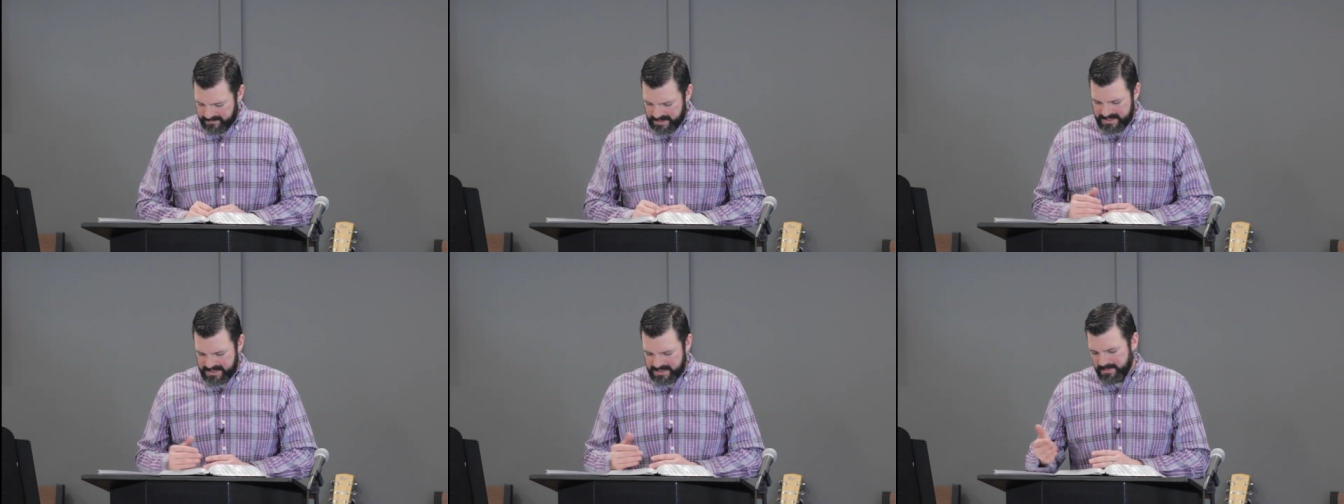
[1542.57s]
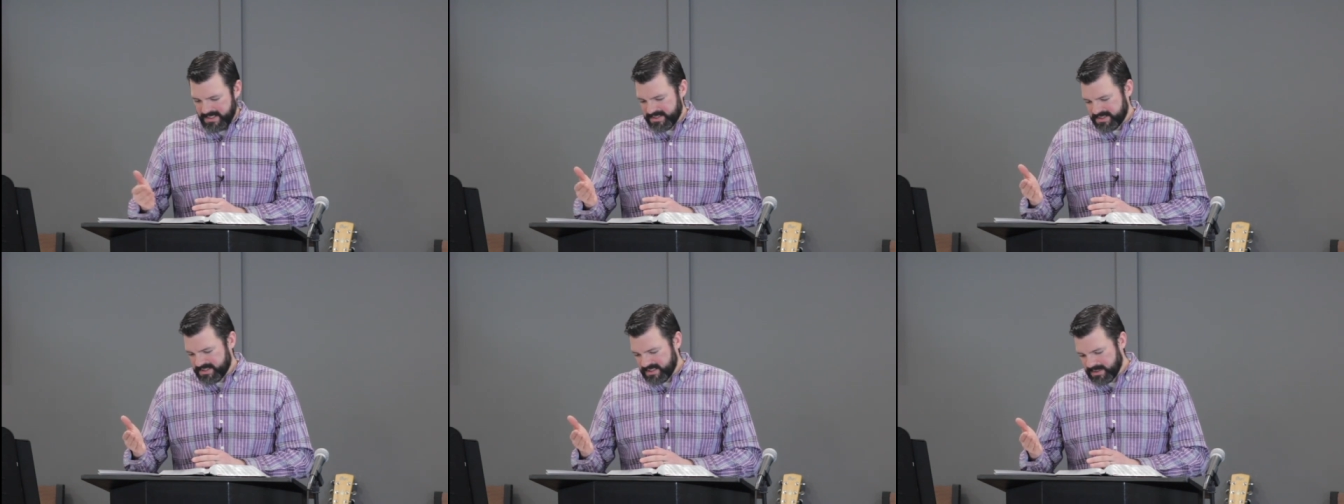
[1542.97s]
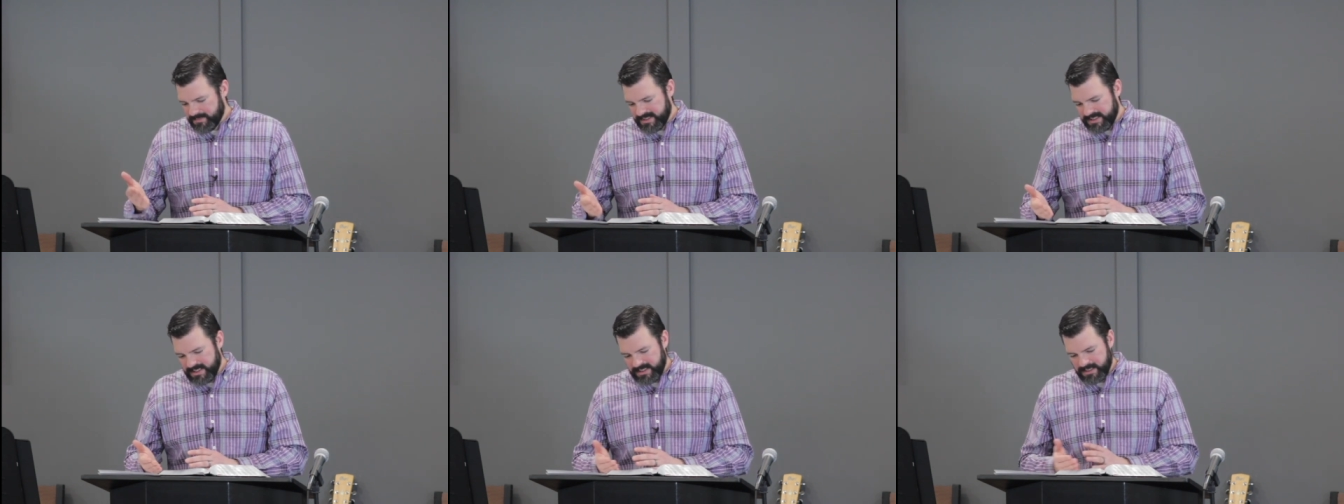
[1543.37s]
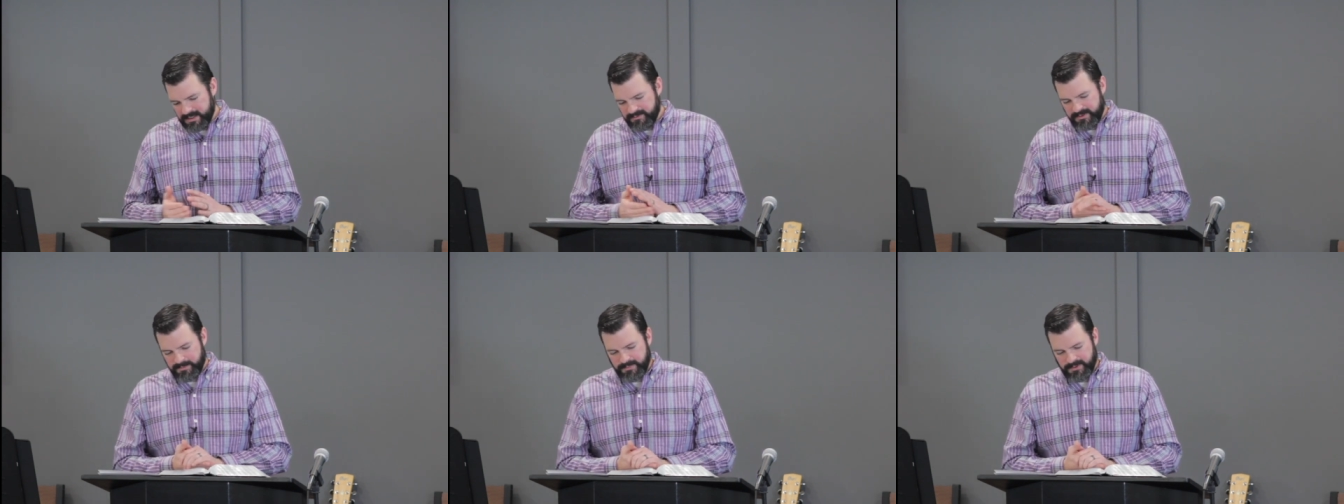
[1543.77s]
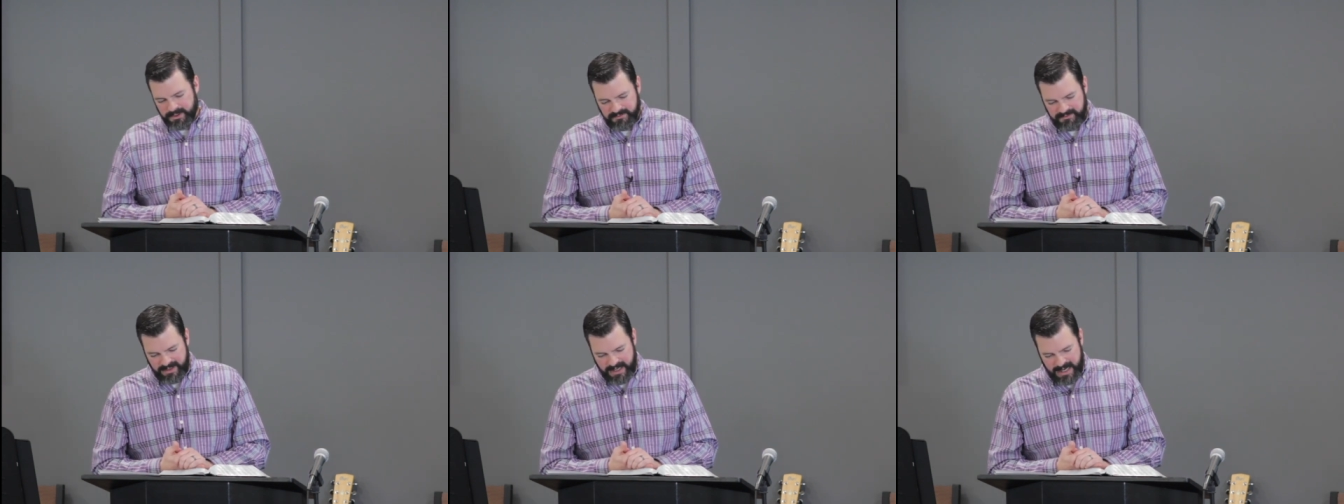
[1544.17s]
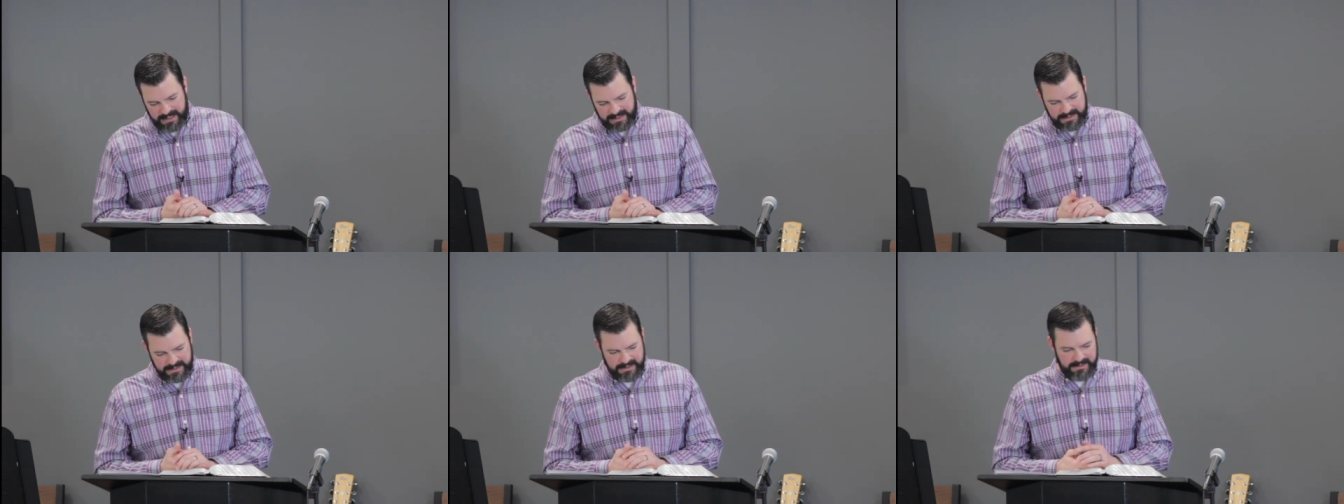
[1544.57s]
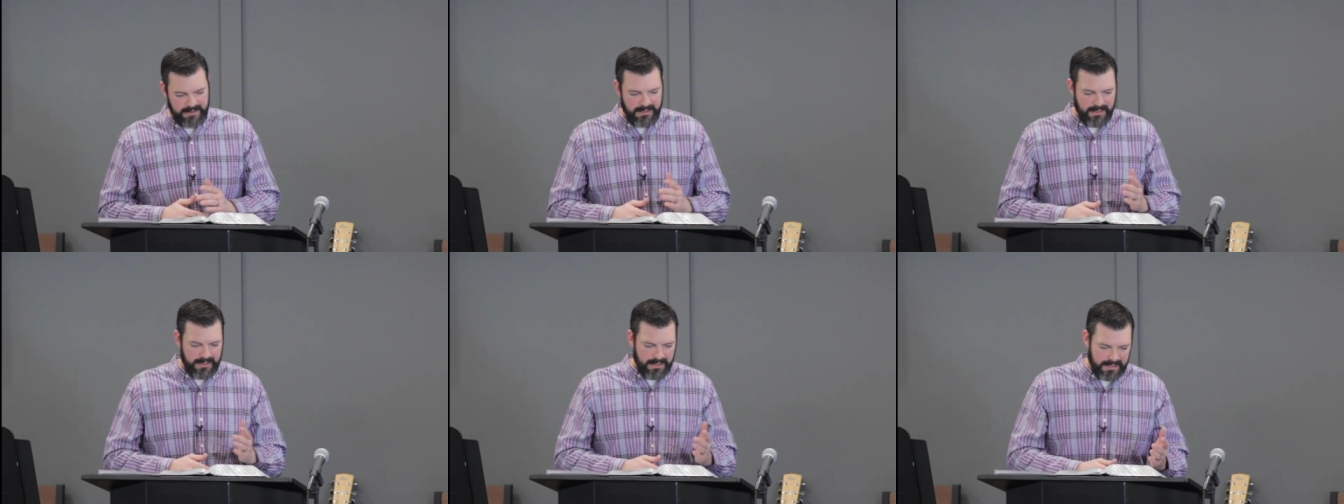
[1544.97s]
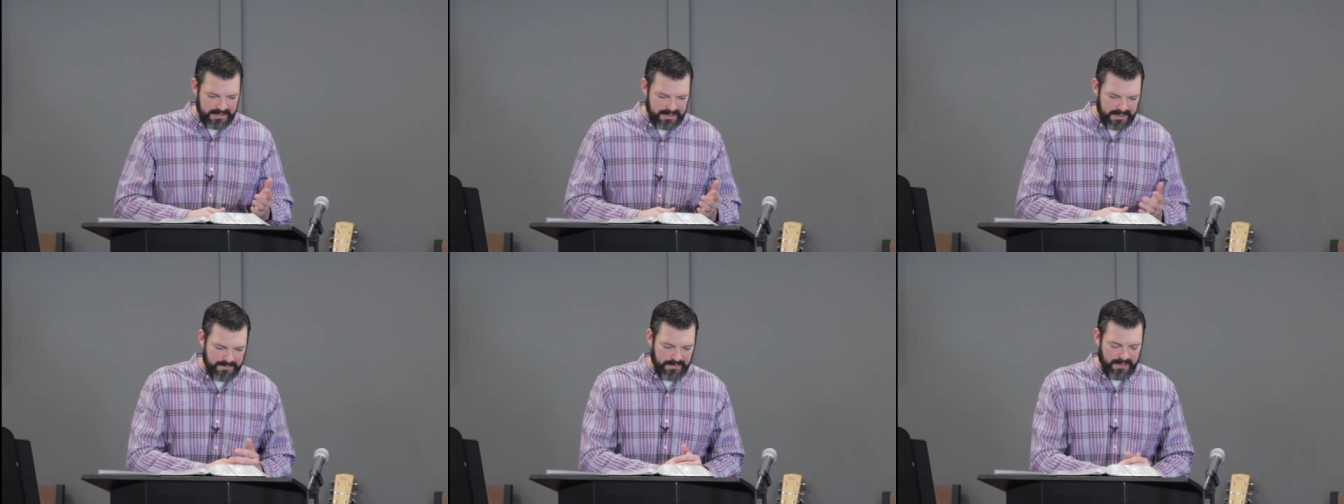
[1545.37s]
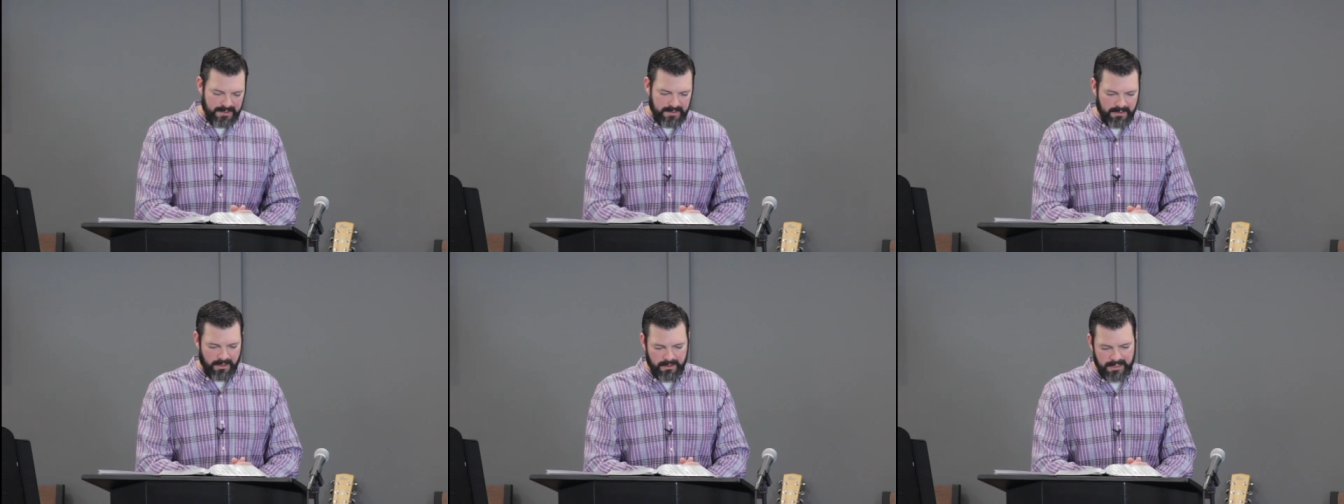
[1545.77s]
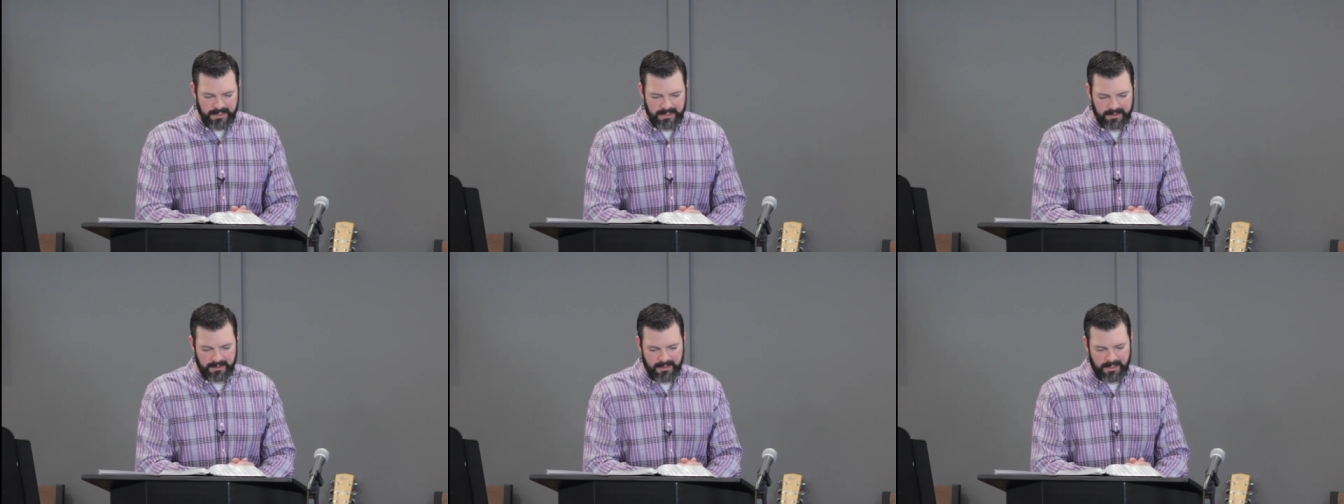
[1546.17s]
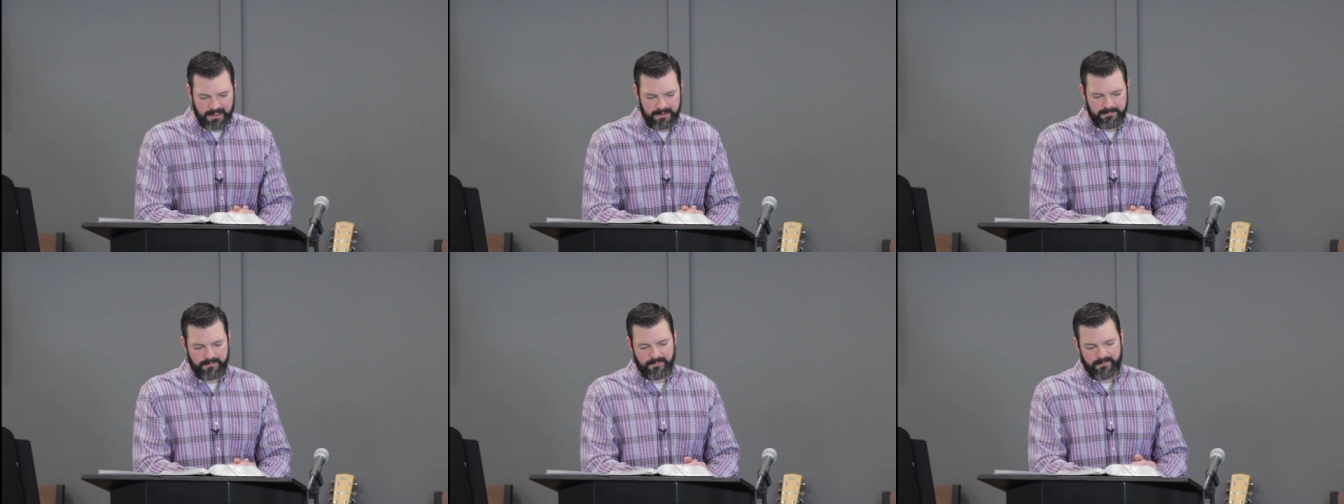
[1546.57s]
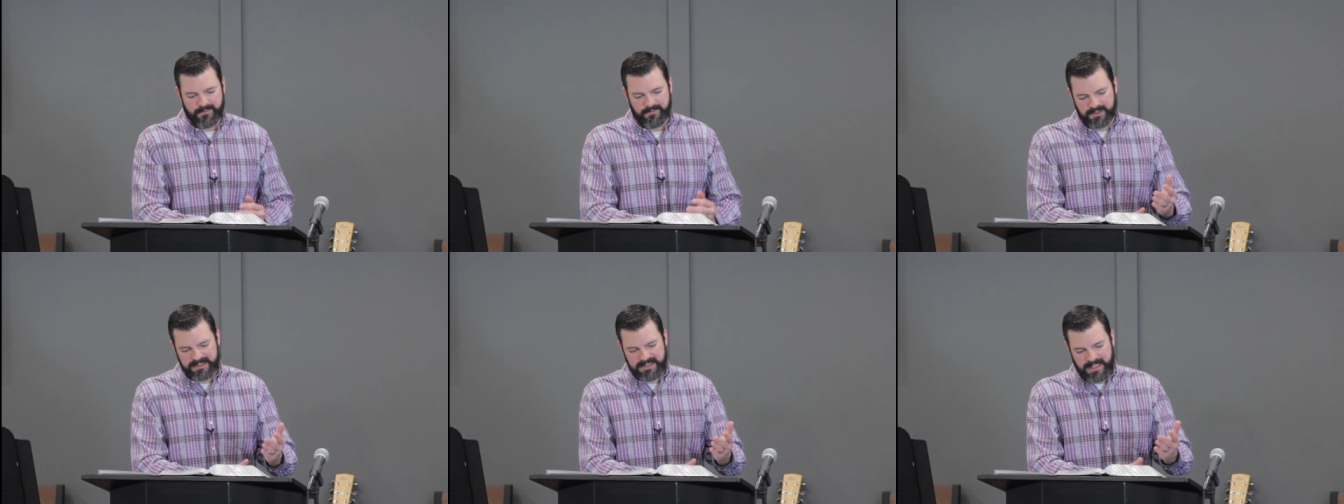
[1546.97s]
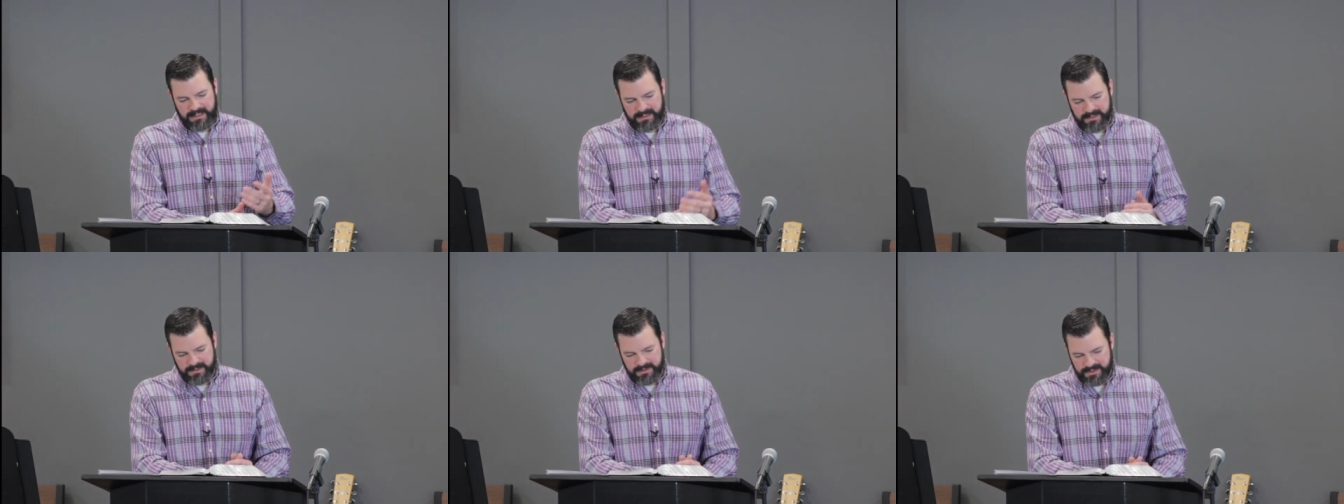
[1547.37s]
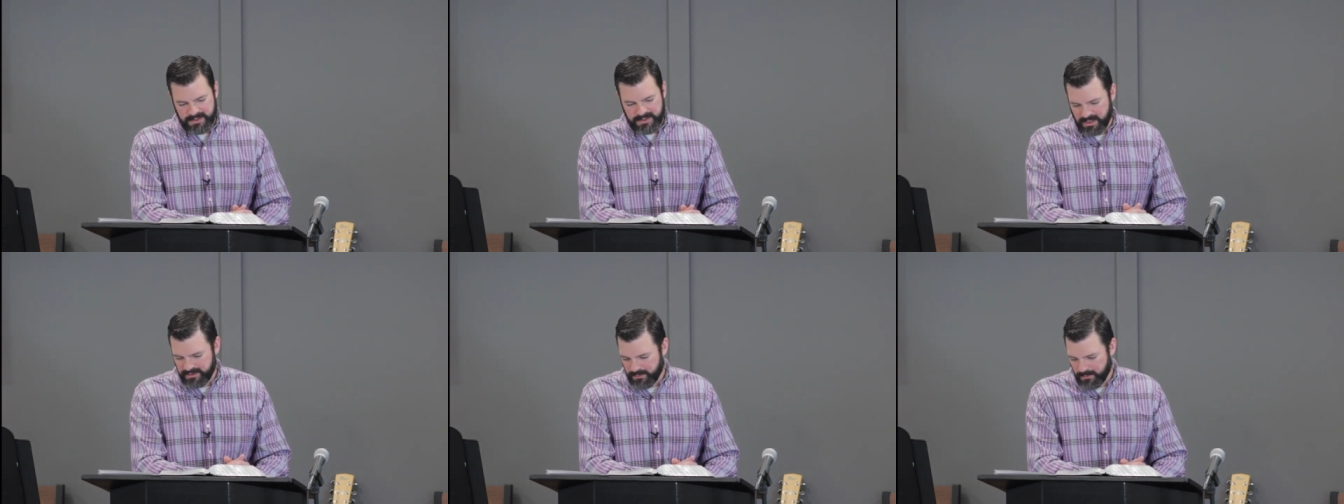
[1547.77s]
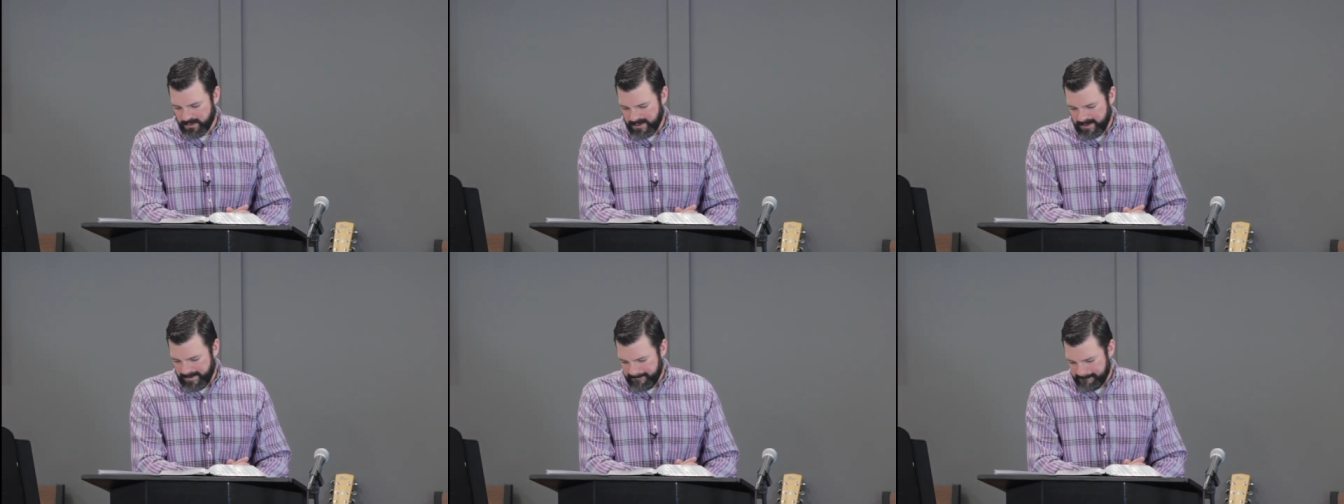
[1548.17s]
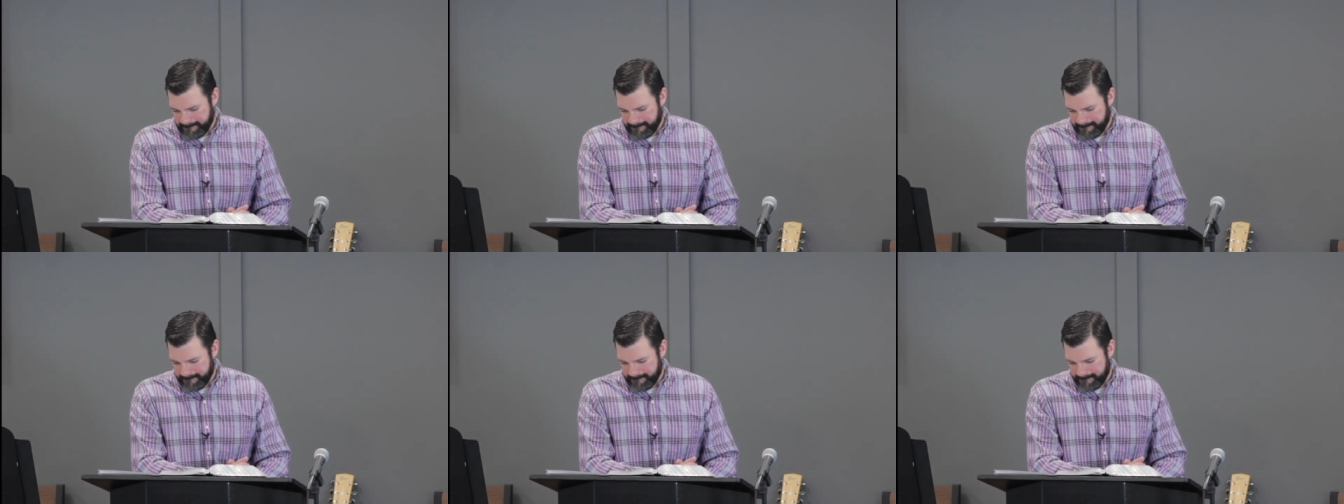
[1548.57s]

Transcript: As is mentioned in the beginning of the book of Acts, and as has been already um, we've looked at in John 20.